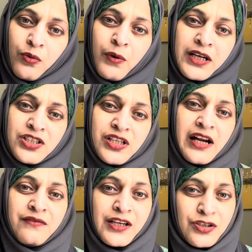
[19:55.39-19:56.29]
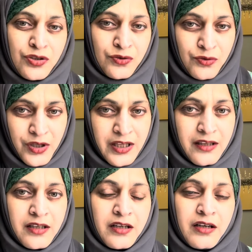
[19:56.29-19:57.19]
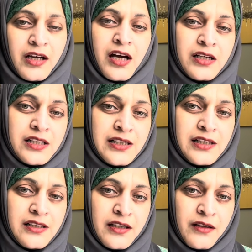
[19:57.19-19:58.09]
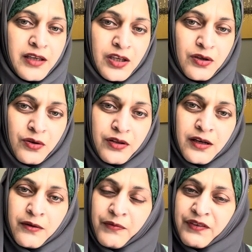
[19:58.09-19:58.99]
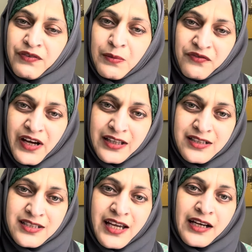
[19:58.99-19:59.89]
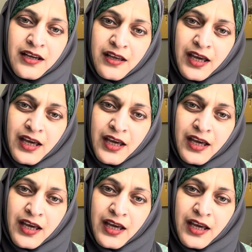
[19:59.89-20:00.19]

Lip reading: 1 child went to the uncle, you know, the from the father's side.